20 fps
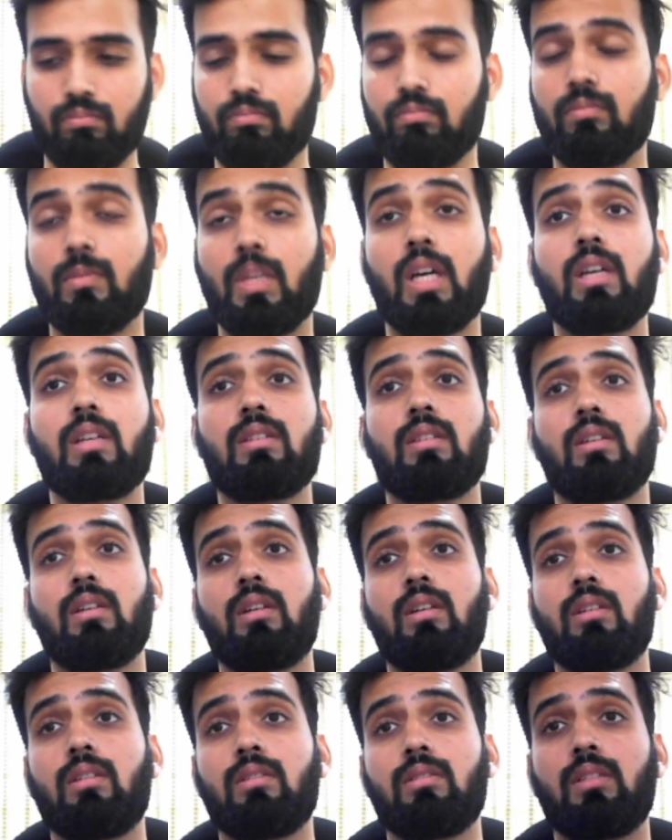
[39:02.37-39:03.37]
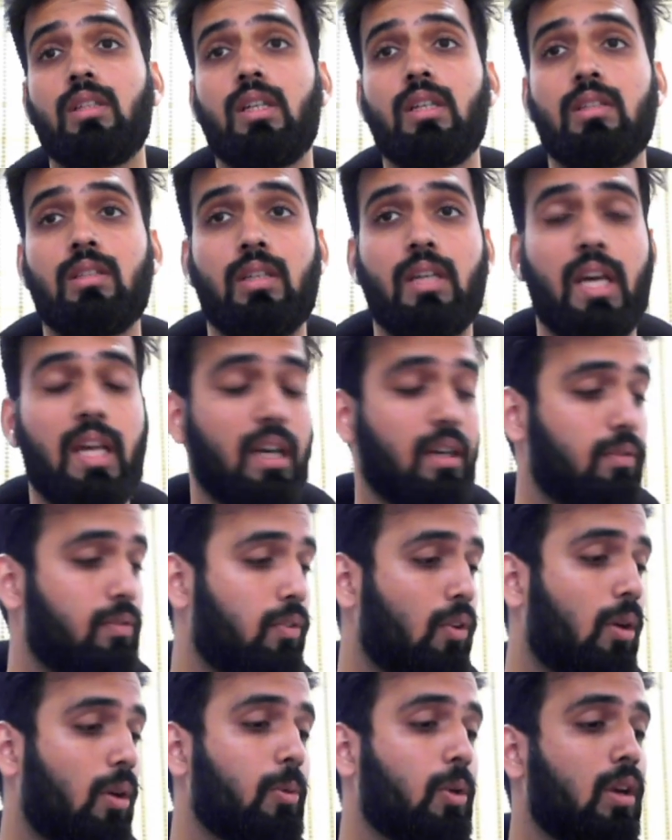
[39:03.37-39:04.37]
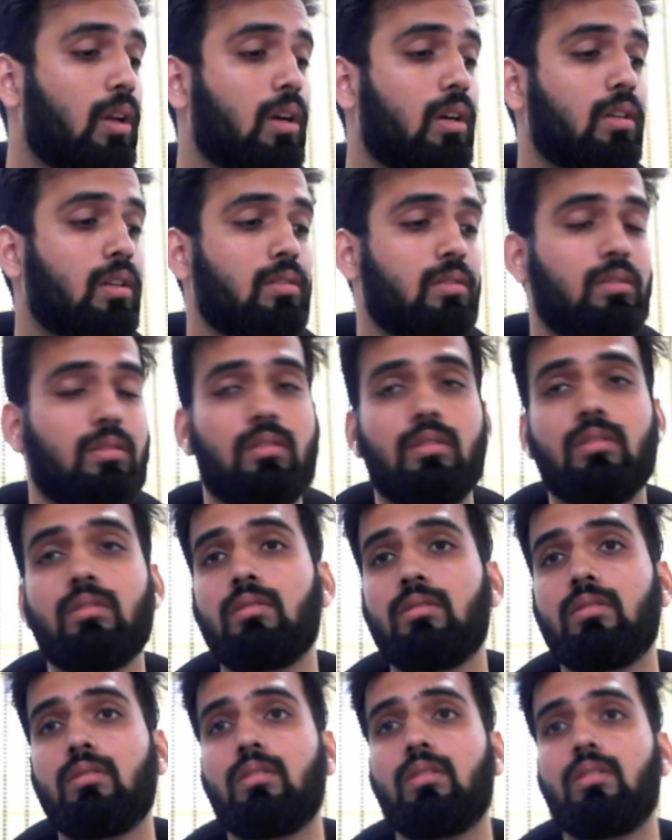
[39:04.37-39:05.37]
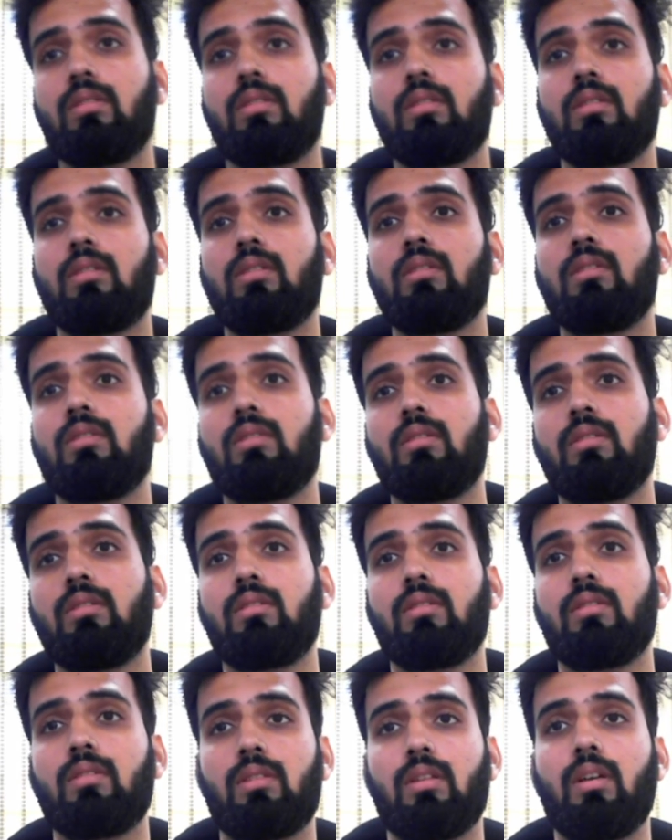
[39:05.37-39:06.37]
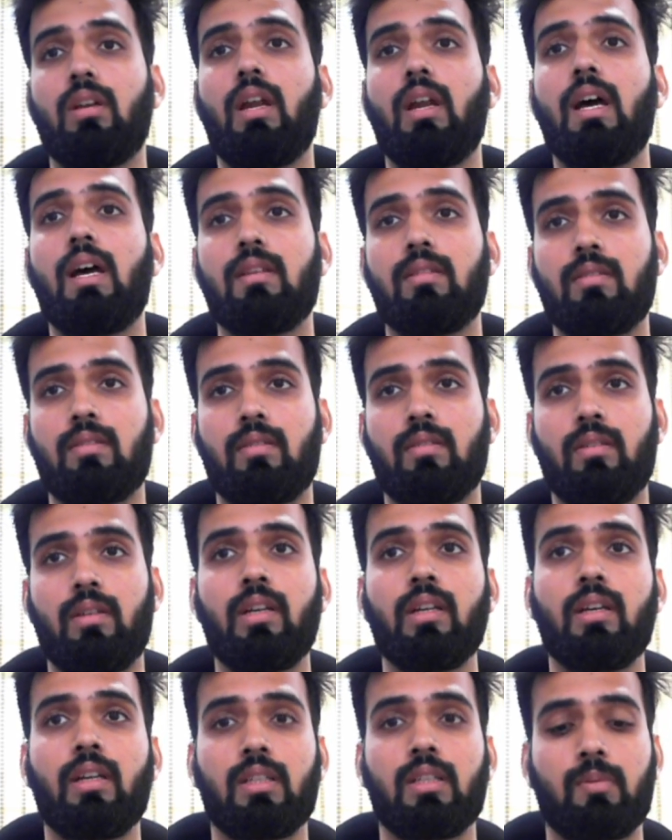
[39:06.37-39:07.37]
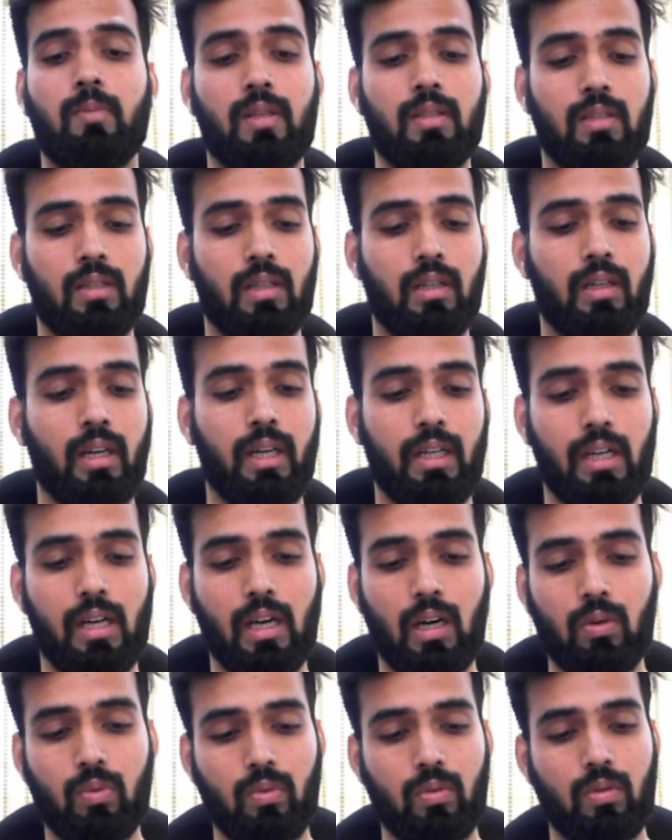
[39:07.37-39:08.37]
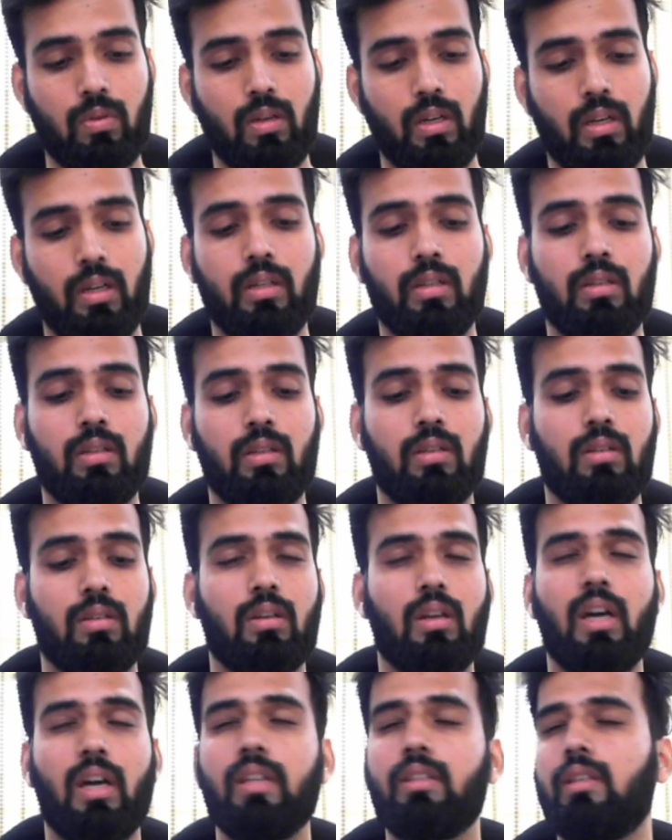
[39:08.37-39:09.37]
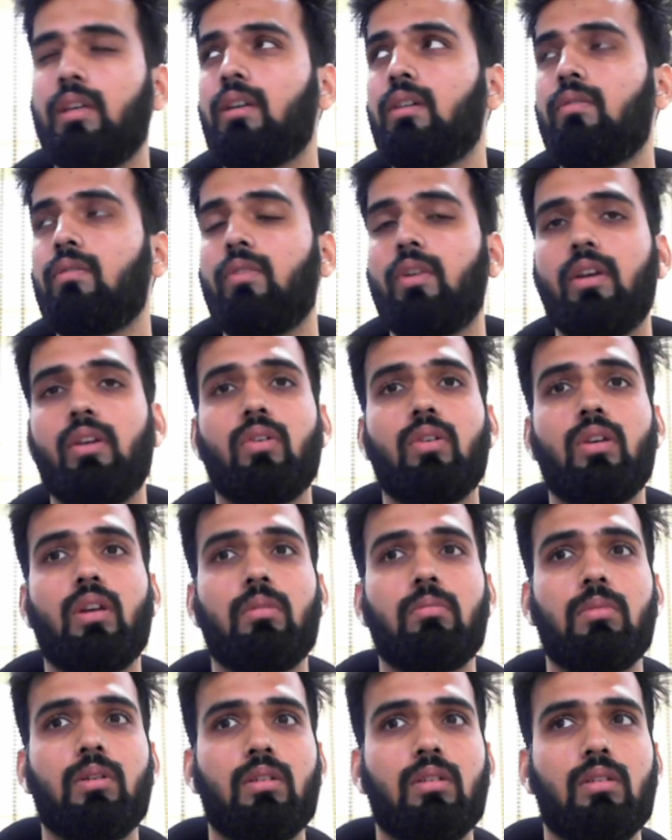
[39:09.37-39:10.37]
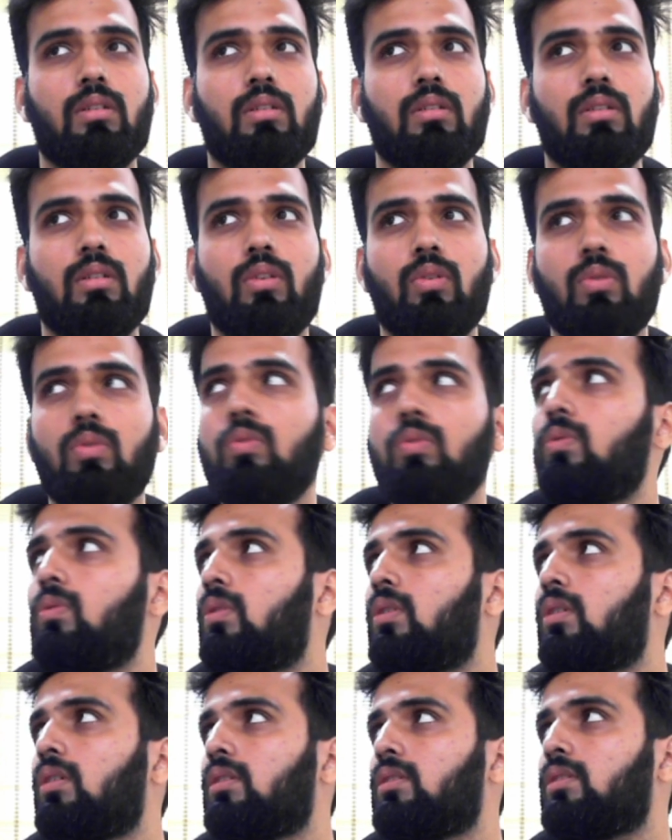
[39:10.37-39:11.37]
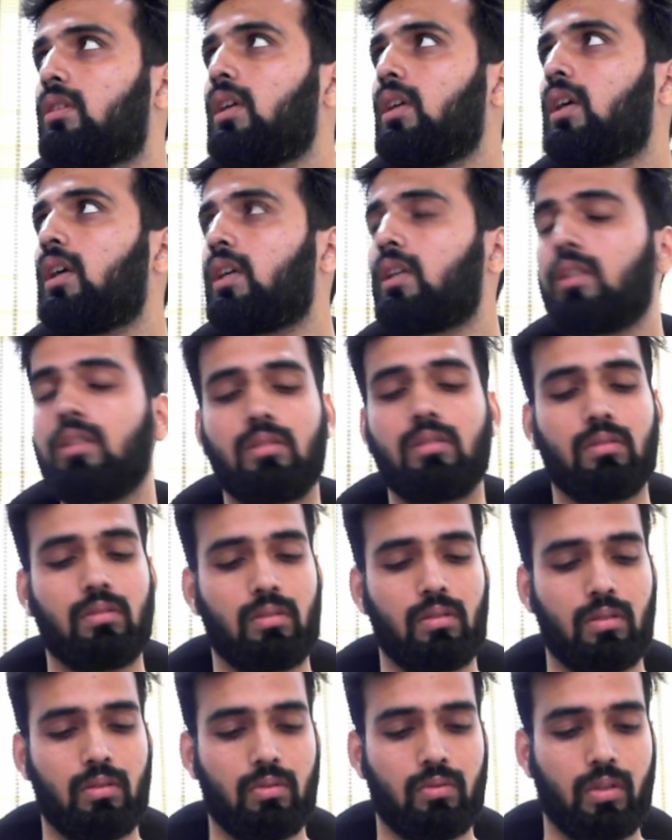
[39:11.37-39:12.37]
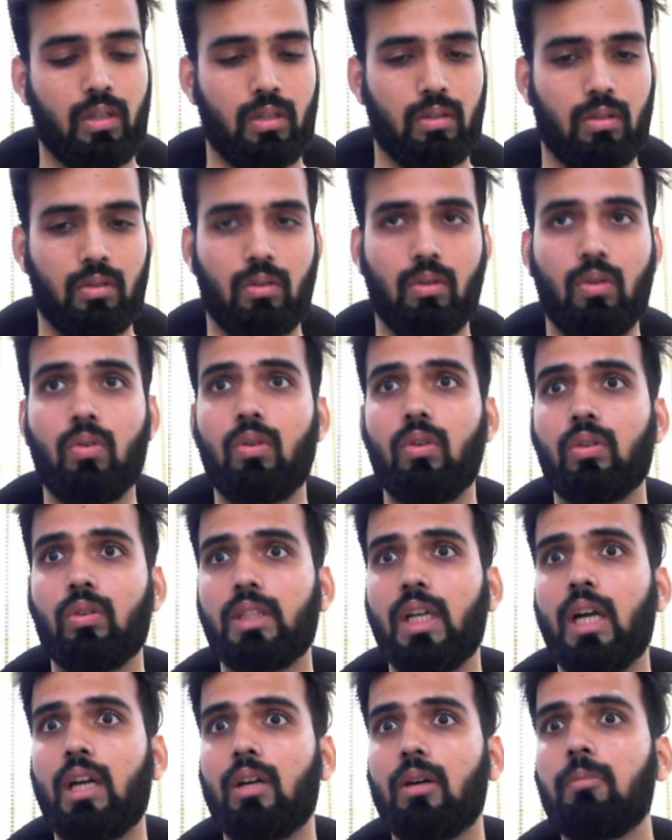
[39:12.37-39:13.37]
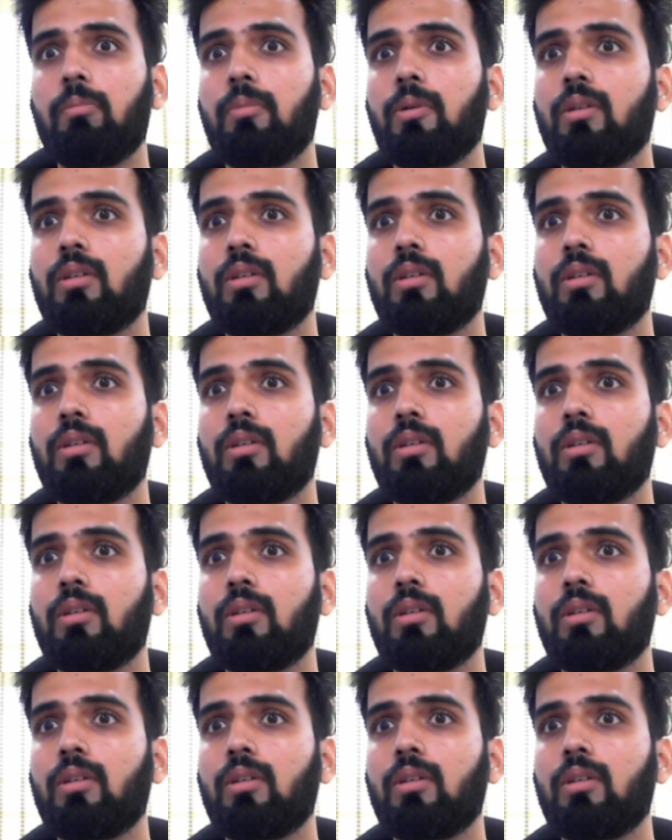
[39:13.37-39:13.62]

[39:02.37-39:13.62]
There is a direct formula. Sir has written explicitly down in, I think, video number 2 or 3. You can go look that up.